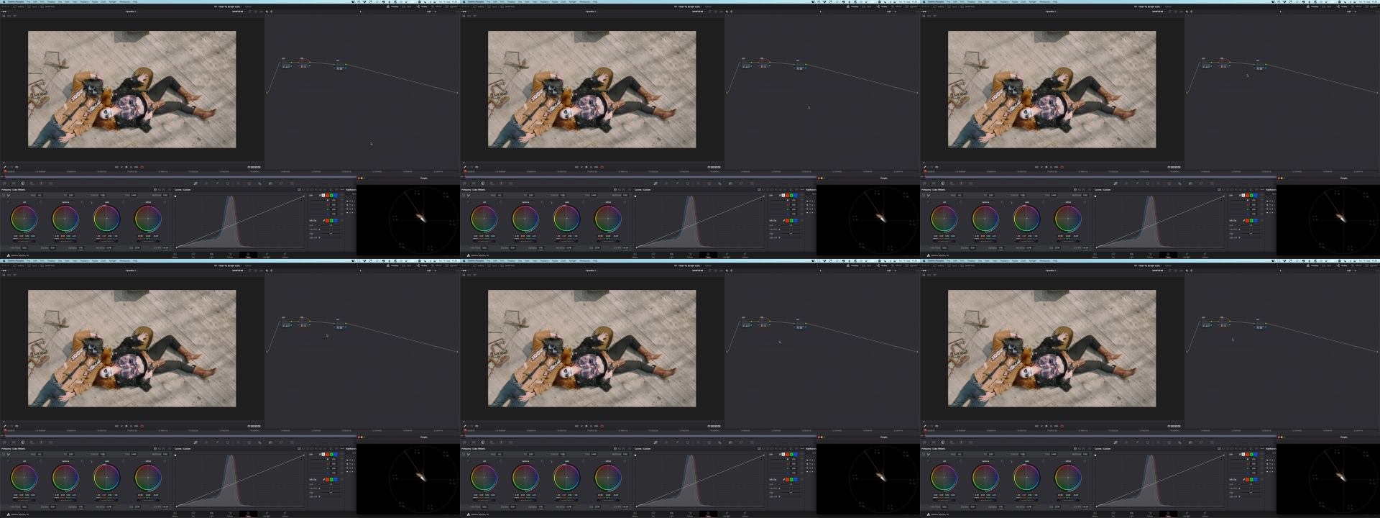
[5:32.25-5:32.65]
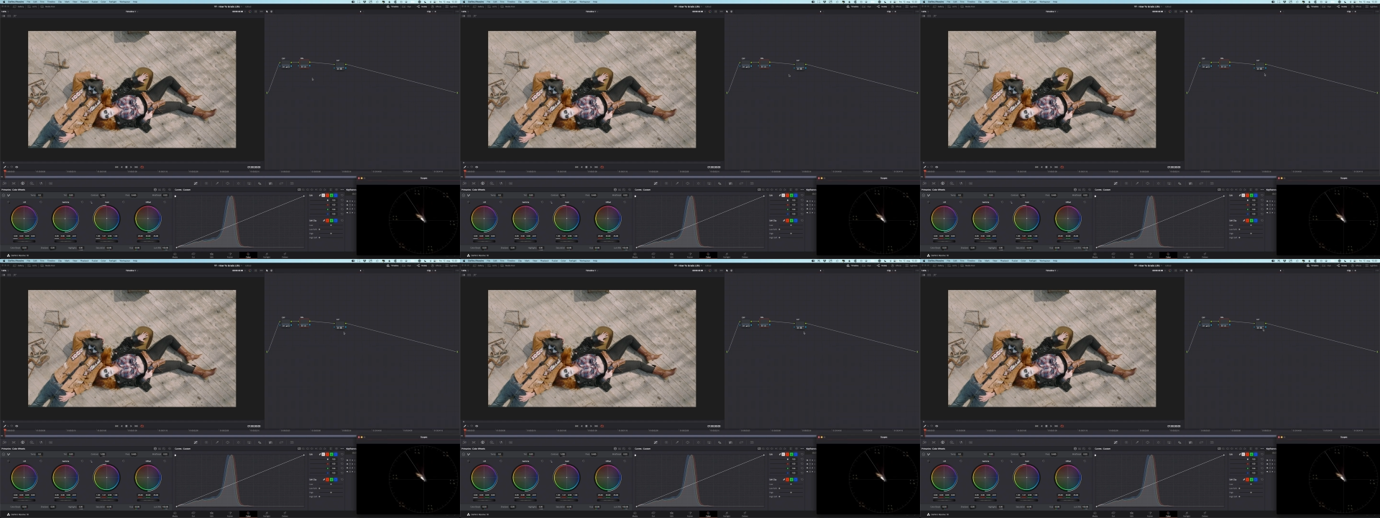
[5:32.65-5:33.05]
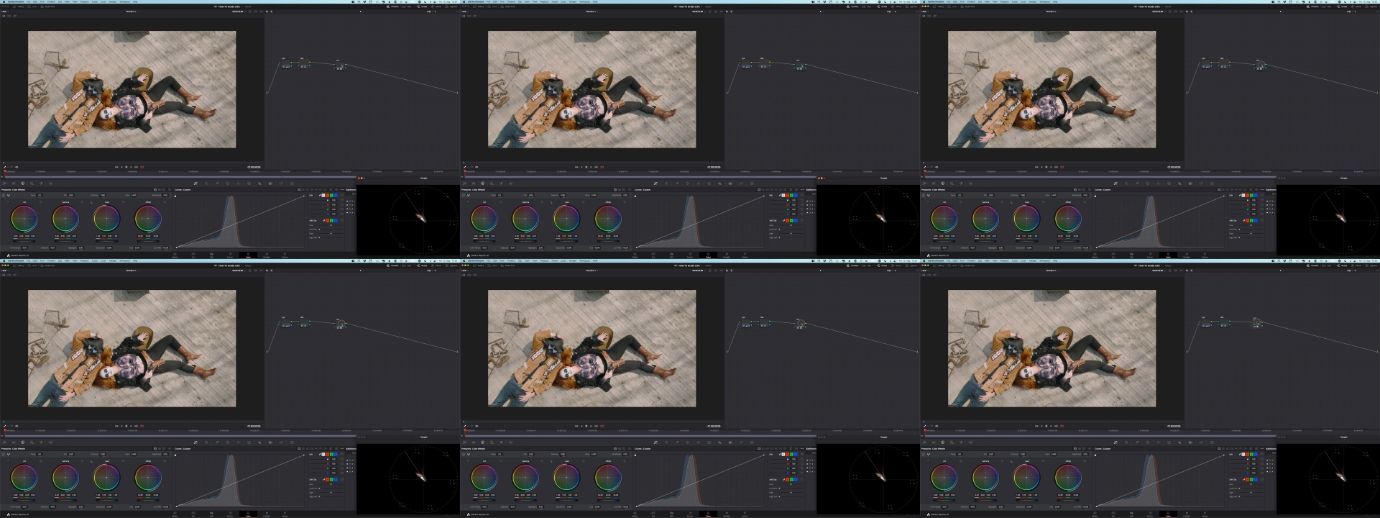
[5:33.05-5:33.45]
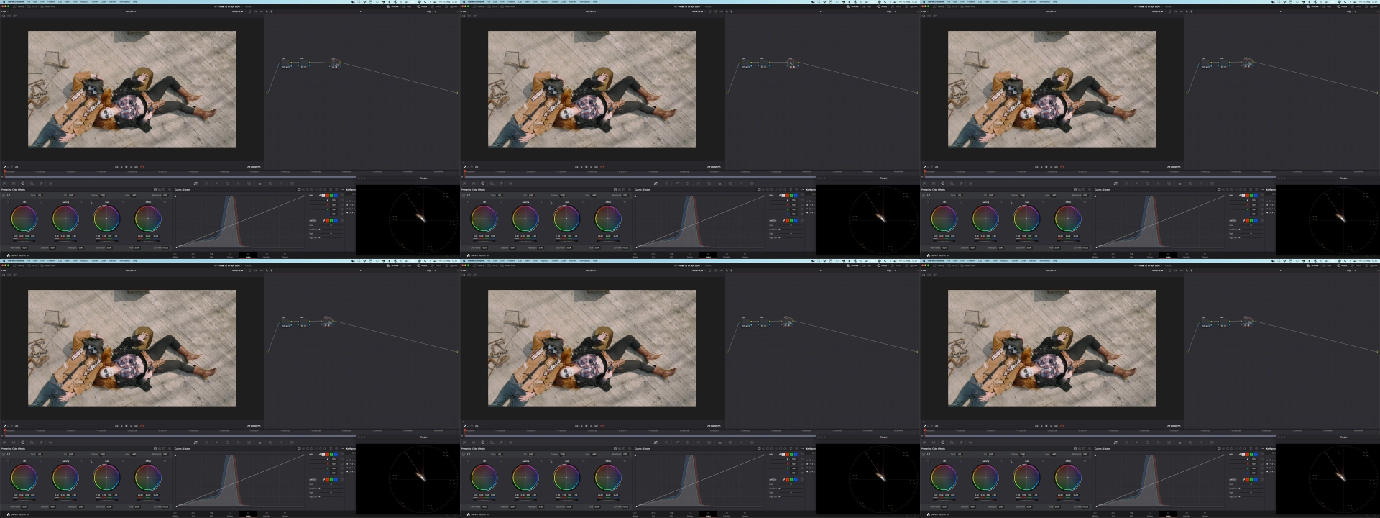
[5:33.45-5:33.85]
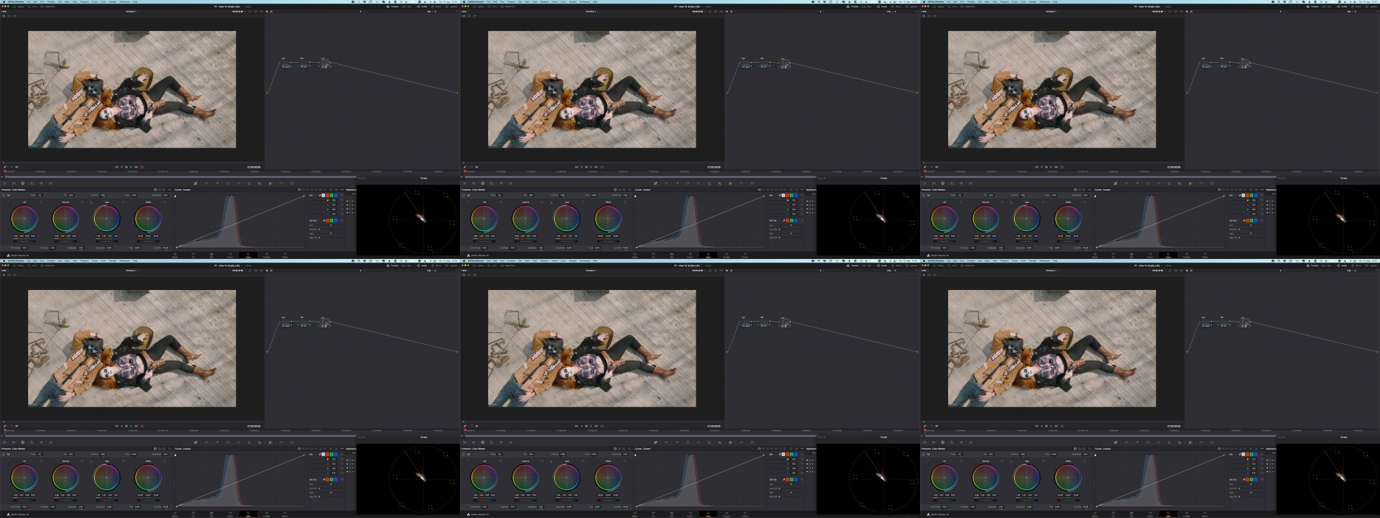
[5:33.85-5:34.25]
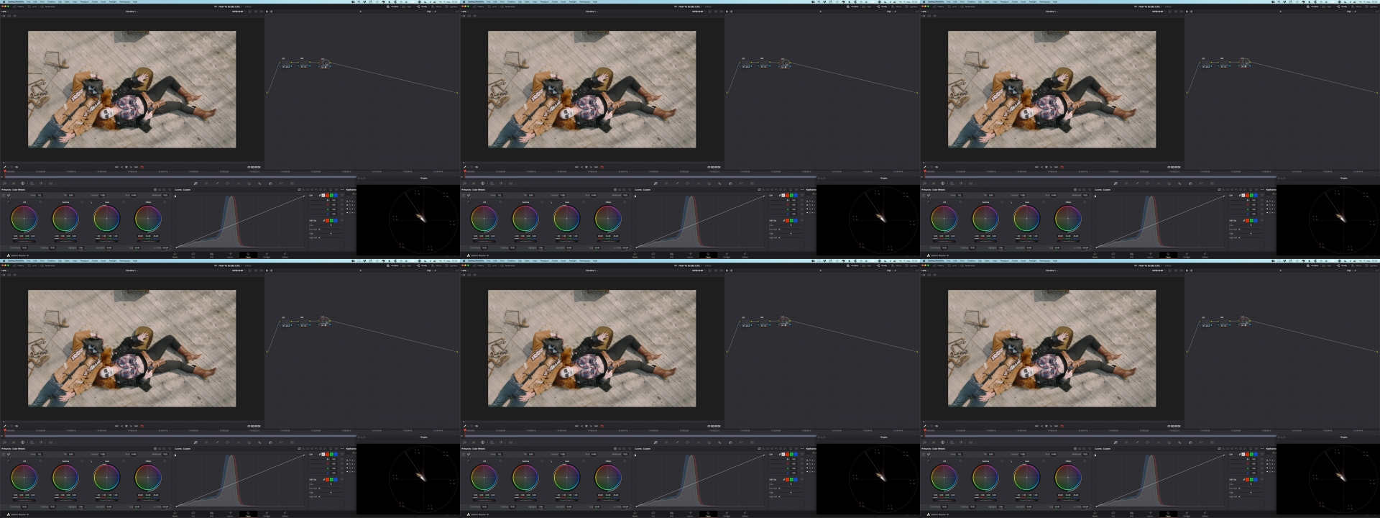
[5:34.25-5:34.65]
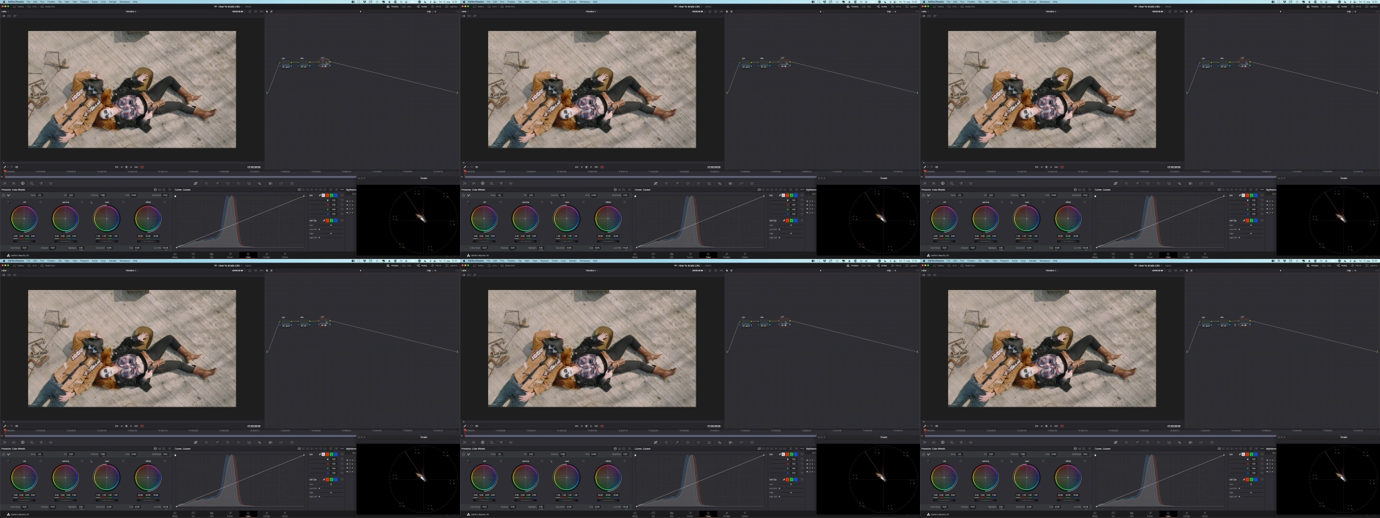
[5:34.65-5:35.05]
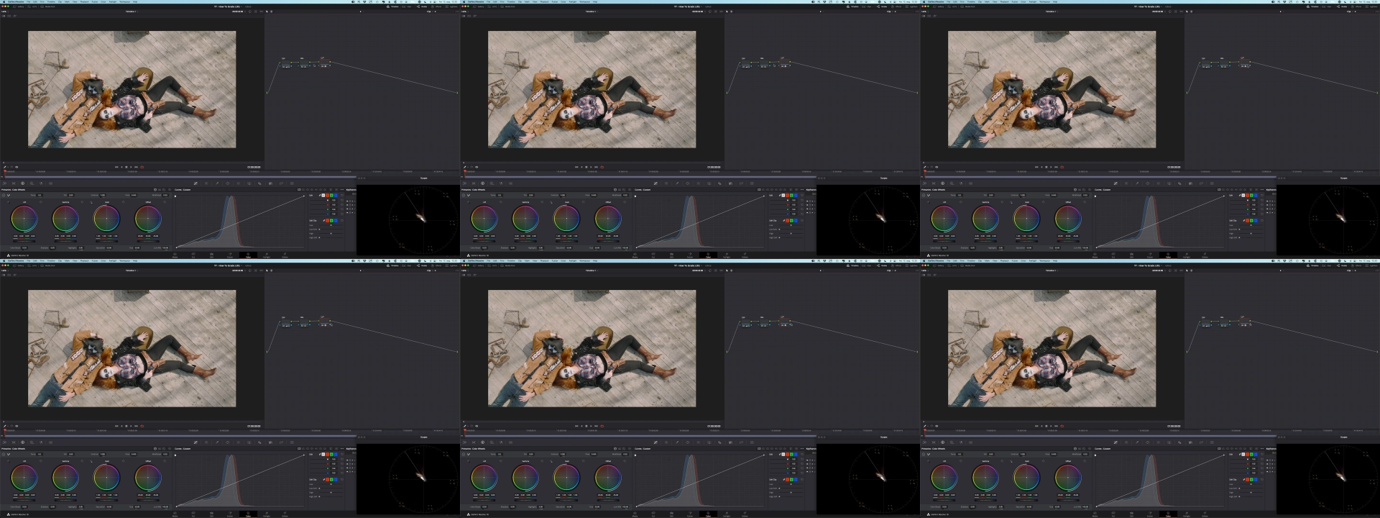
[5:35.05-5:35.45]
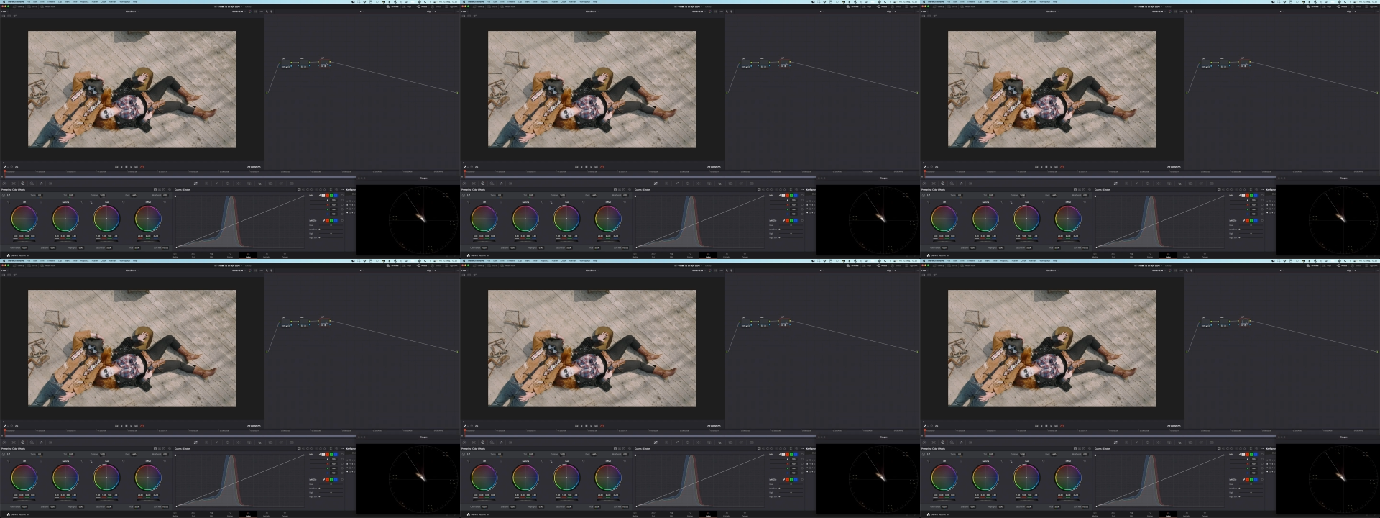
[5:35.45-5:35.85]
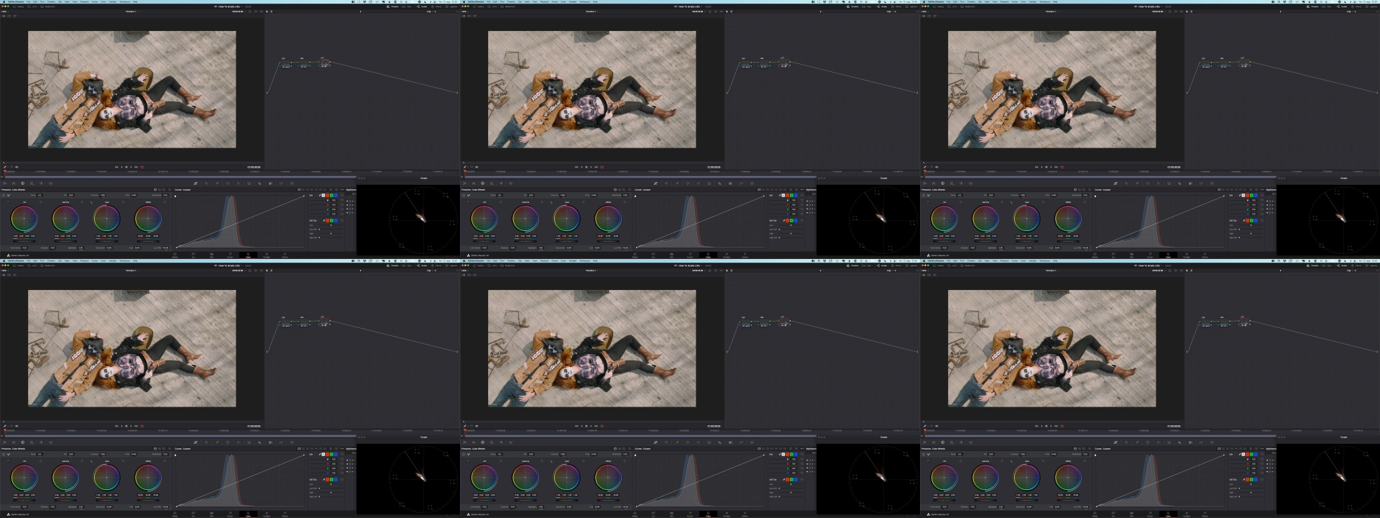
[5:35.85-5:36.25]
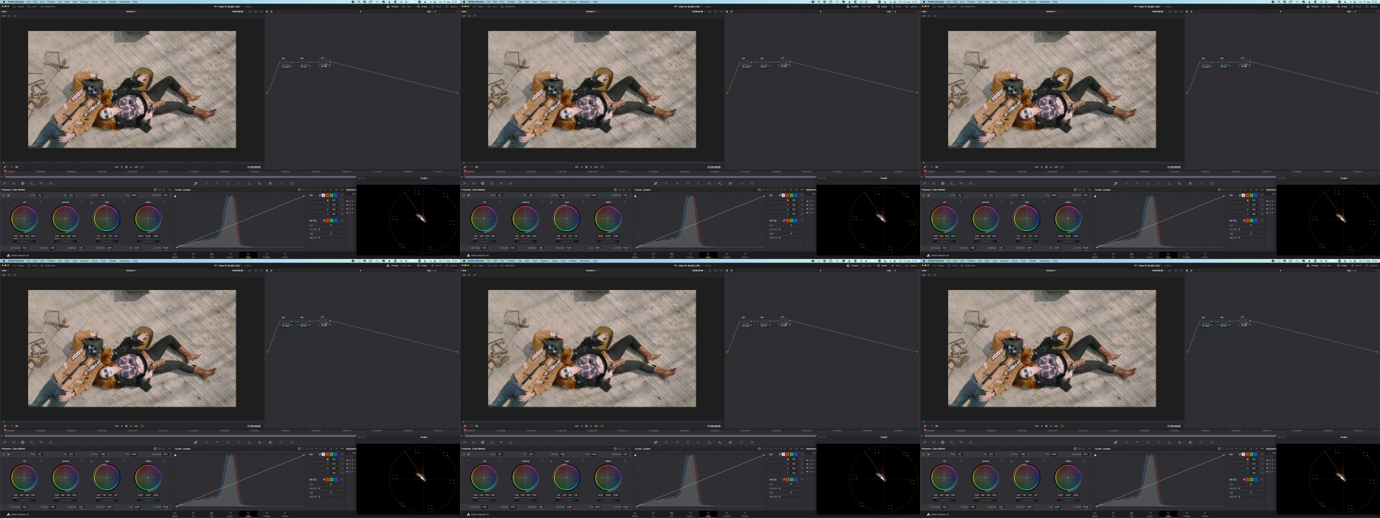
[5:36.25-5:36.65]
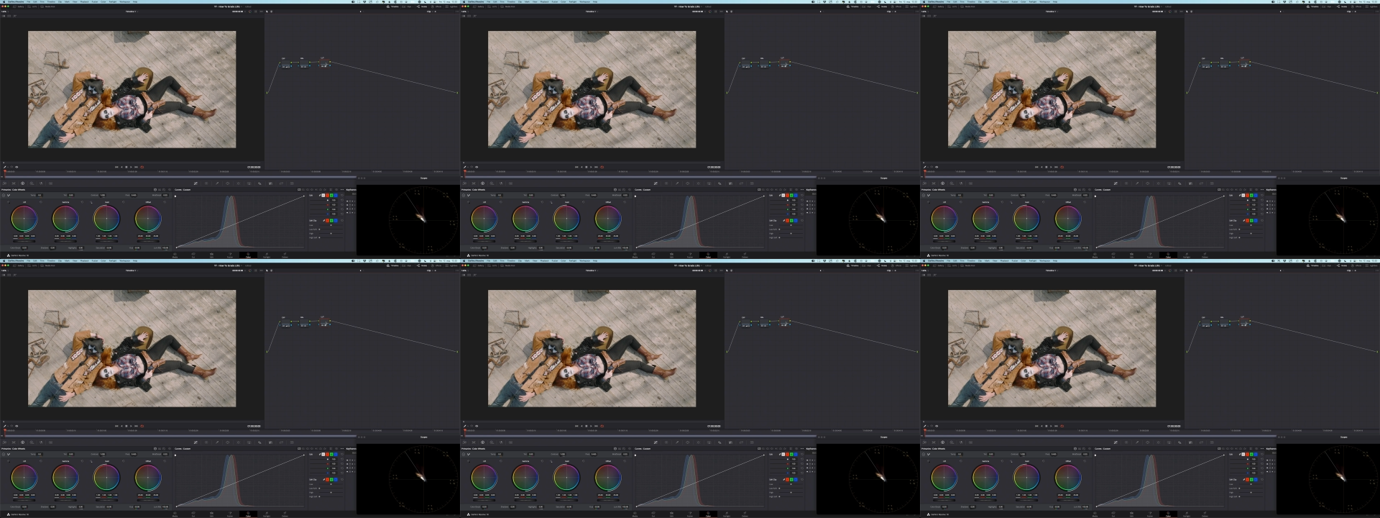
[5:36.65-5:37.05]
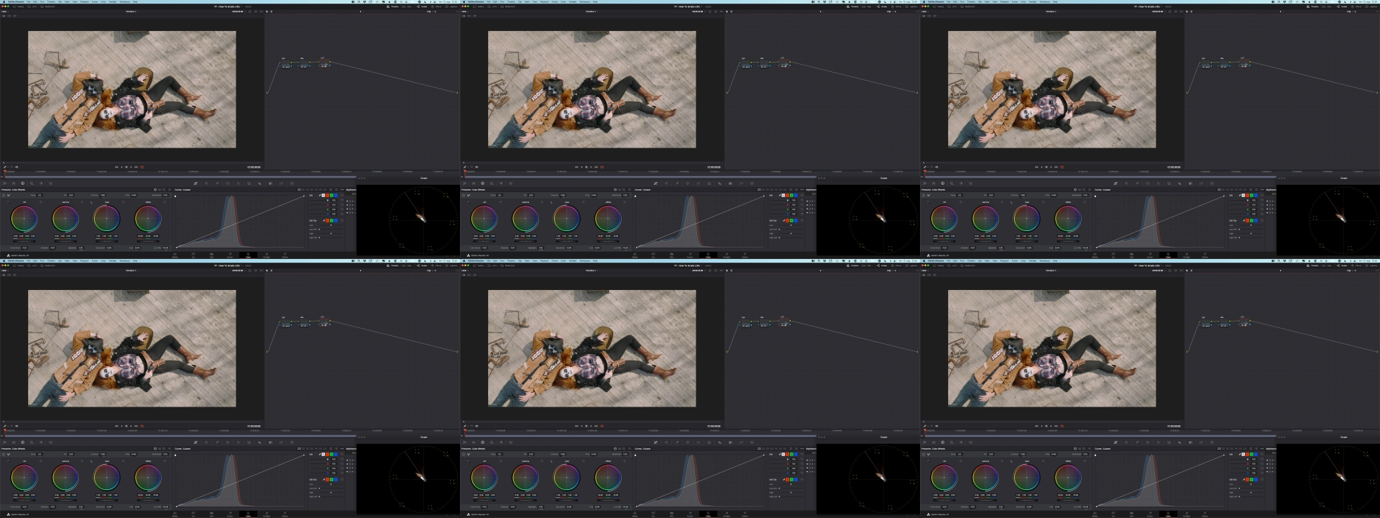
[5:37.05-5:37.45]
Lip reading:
Nobody's mouth can be seen.